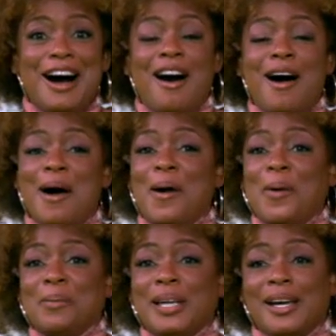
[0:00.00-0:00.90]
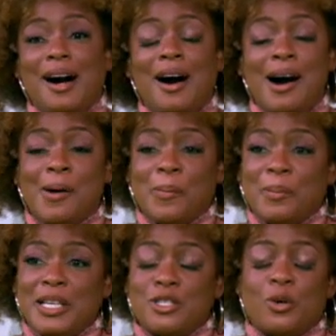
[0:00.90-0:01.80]
um,
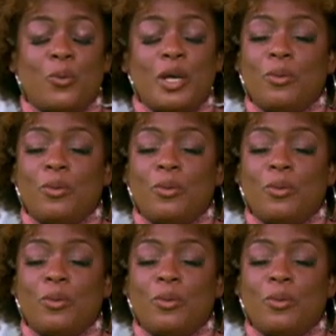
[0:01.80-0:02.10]
um, so we